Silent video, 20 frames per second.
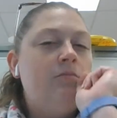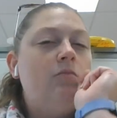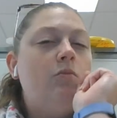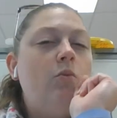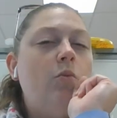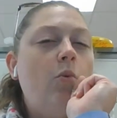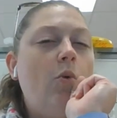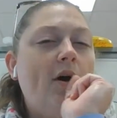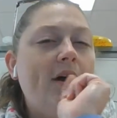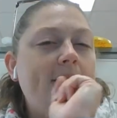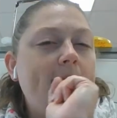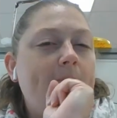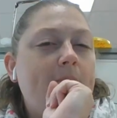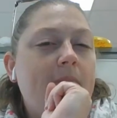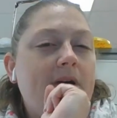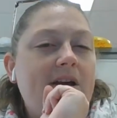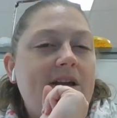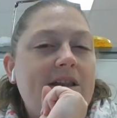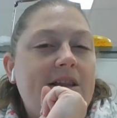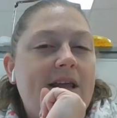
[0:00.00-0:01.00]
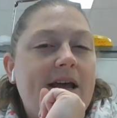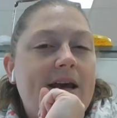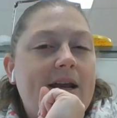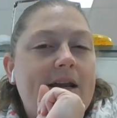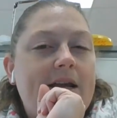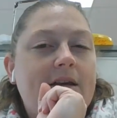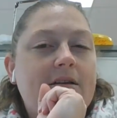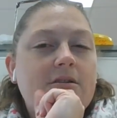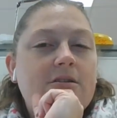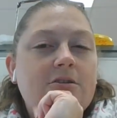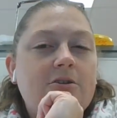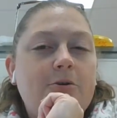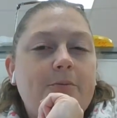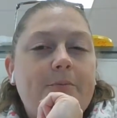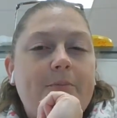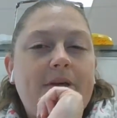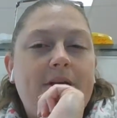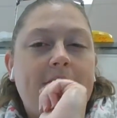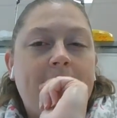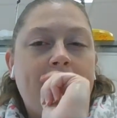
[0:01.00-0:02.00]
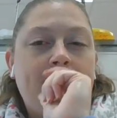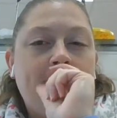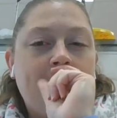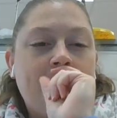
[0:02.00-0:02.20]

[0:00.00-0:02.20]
what might that answer be?